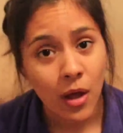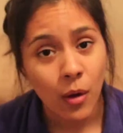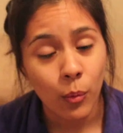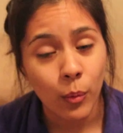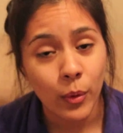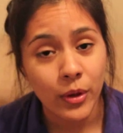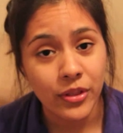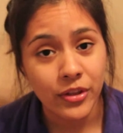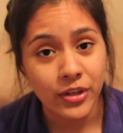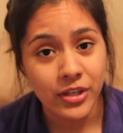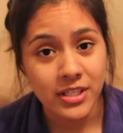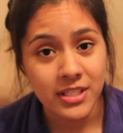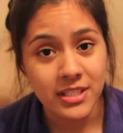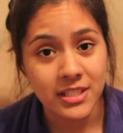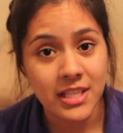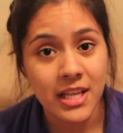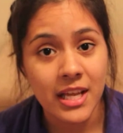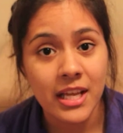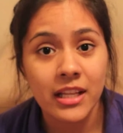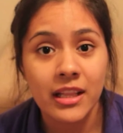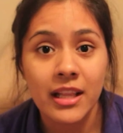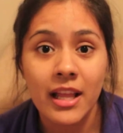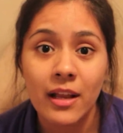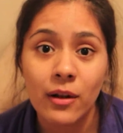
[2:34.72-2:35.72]
When they're
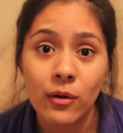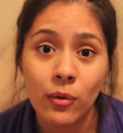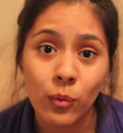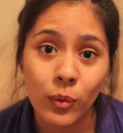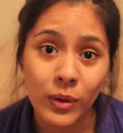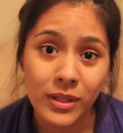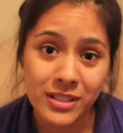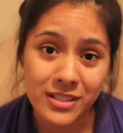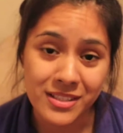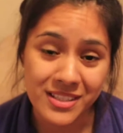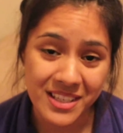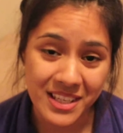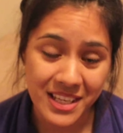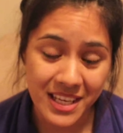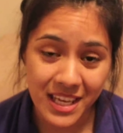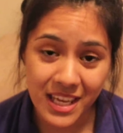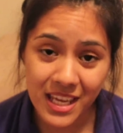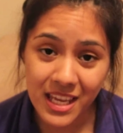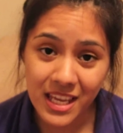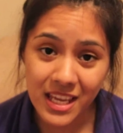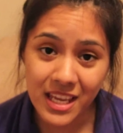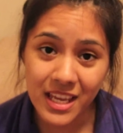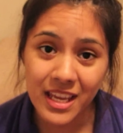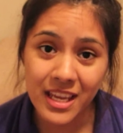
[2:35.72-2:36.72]
sick, they don't want to
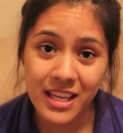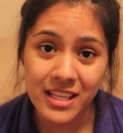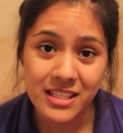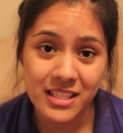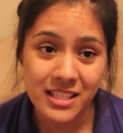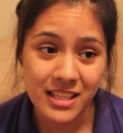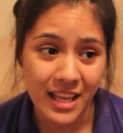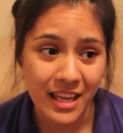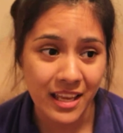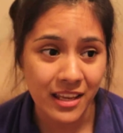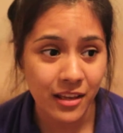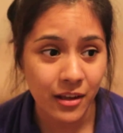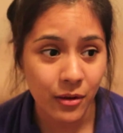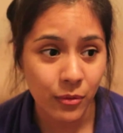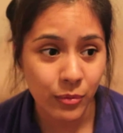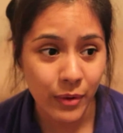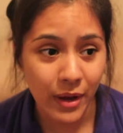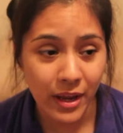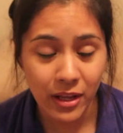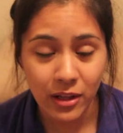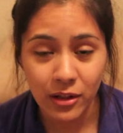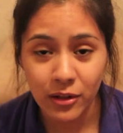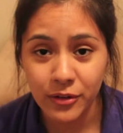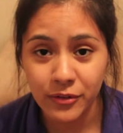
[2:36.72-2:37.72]
eat like
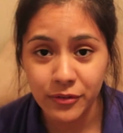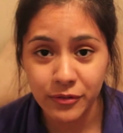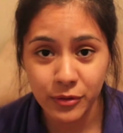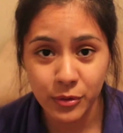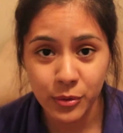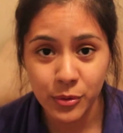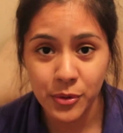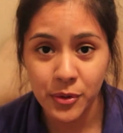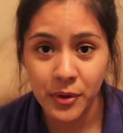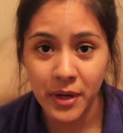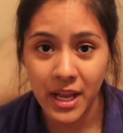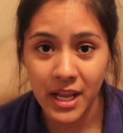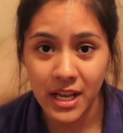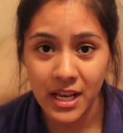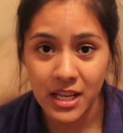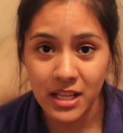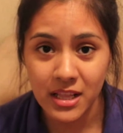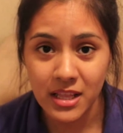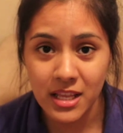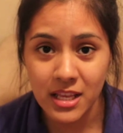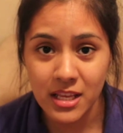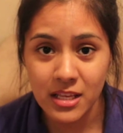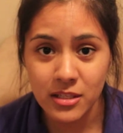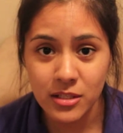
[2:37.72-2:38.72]
regular food or
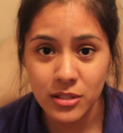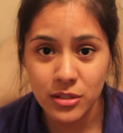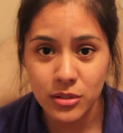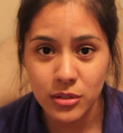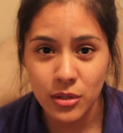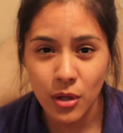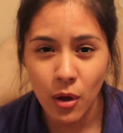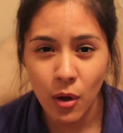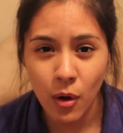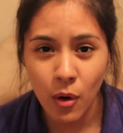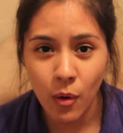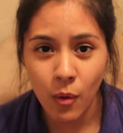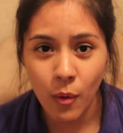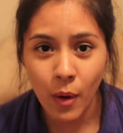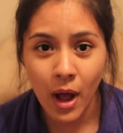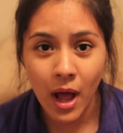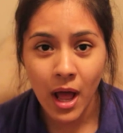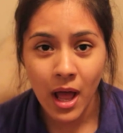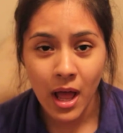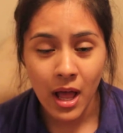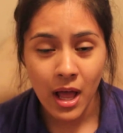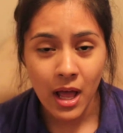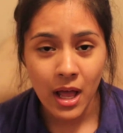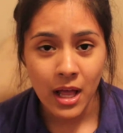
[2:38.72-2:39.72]
anything, so
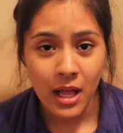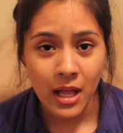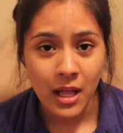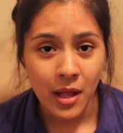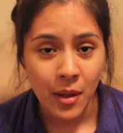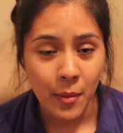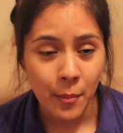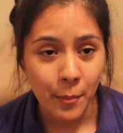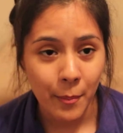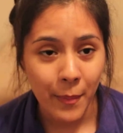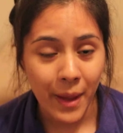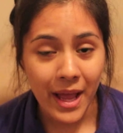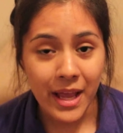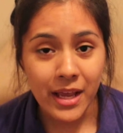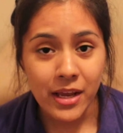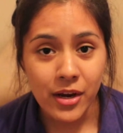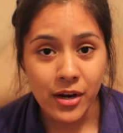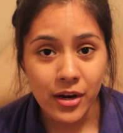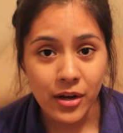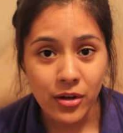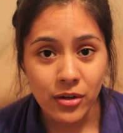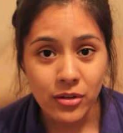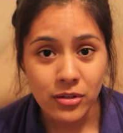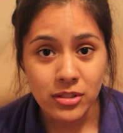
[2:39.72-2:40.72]
my
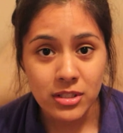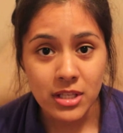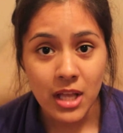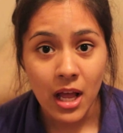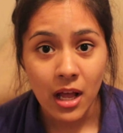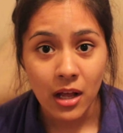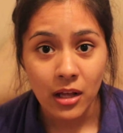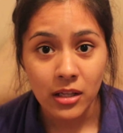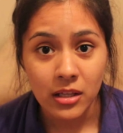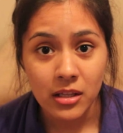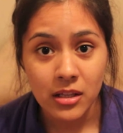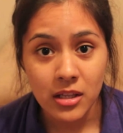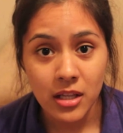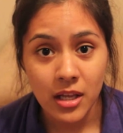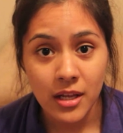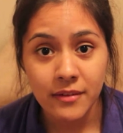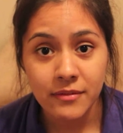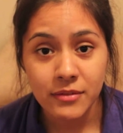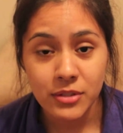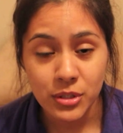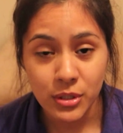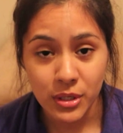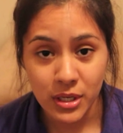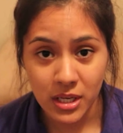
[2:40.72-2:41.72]
girls
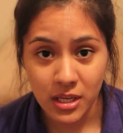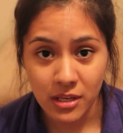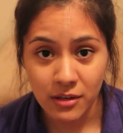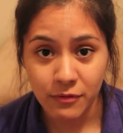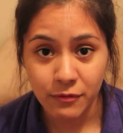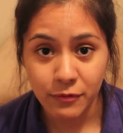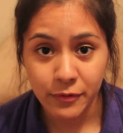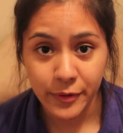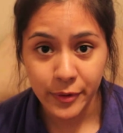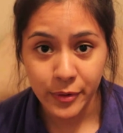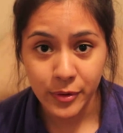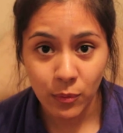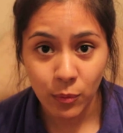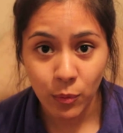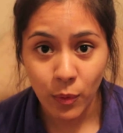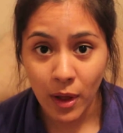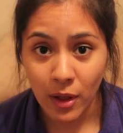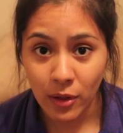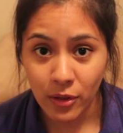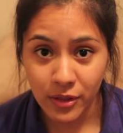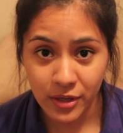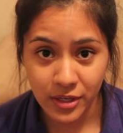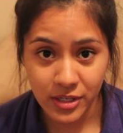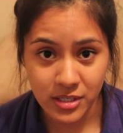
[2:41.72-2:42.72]
love to eat fruit
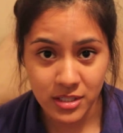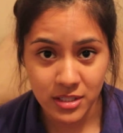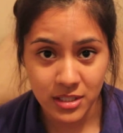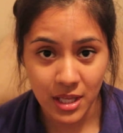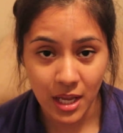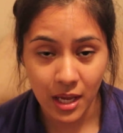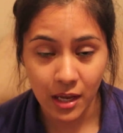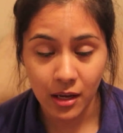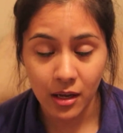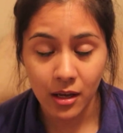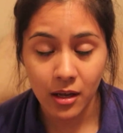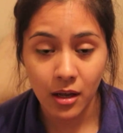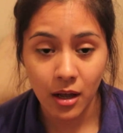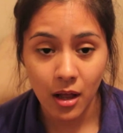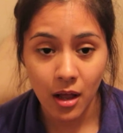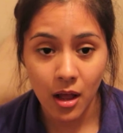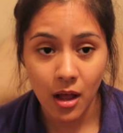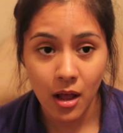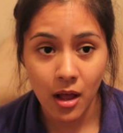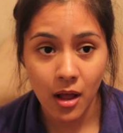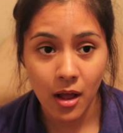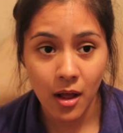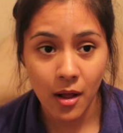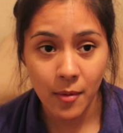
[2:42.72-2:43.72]
while they're sick.
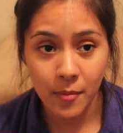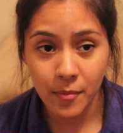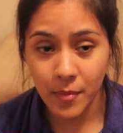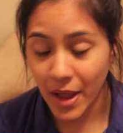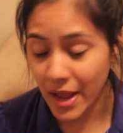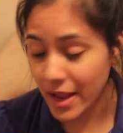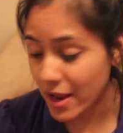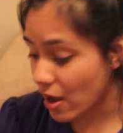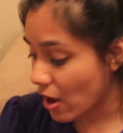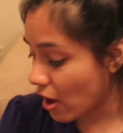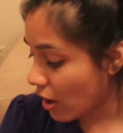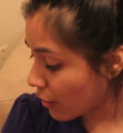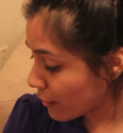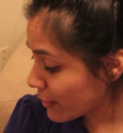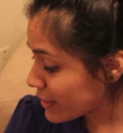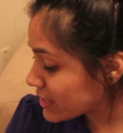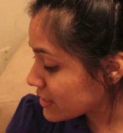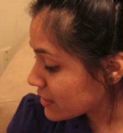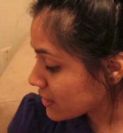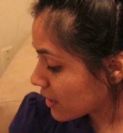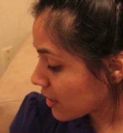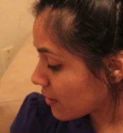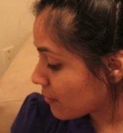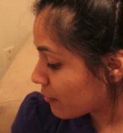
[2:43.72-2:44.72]
I
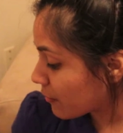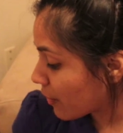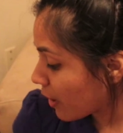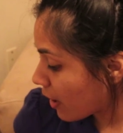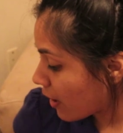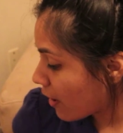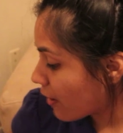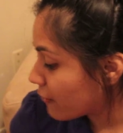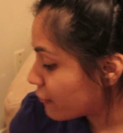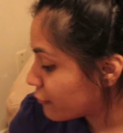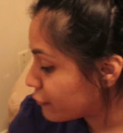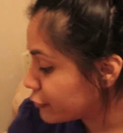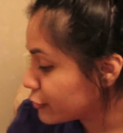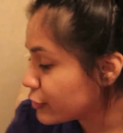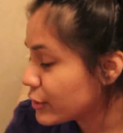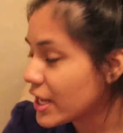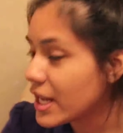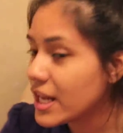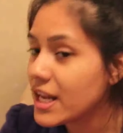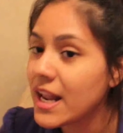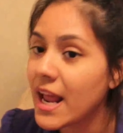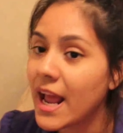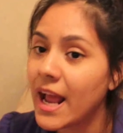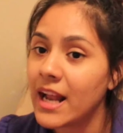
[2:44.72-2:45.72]
always keep fruit
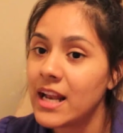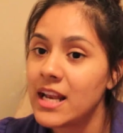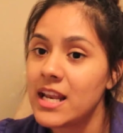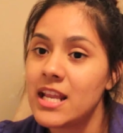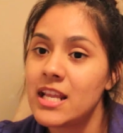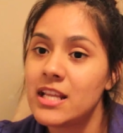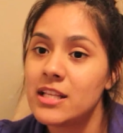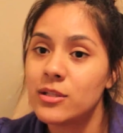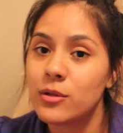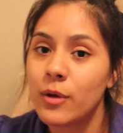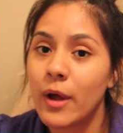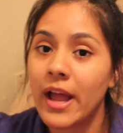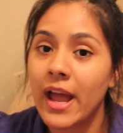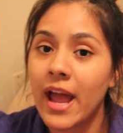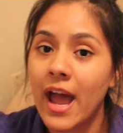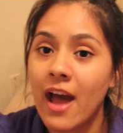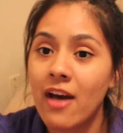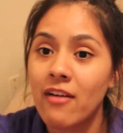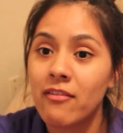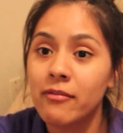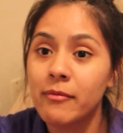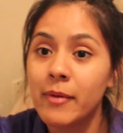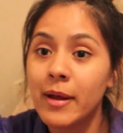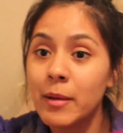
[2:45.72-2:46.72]
in handy, so I
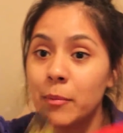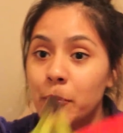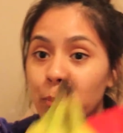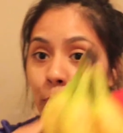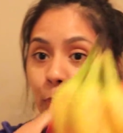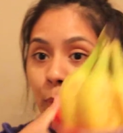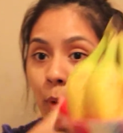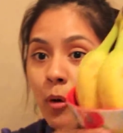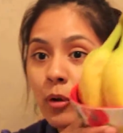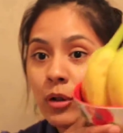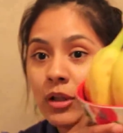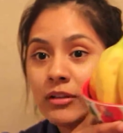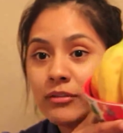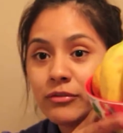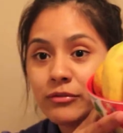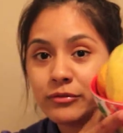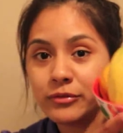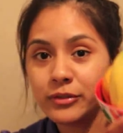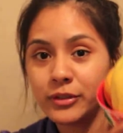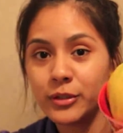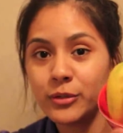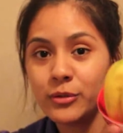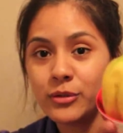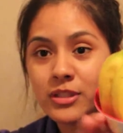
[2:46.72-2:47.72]
have my bowl of
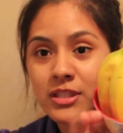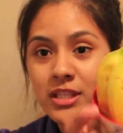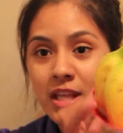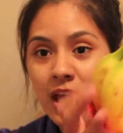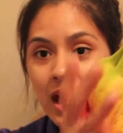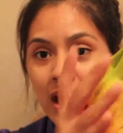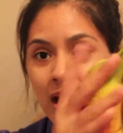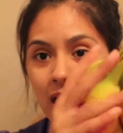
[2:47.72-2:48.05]
fruit.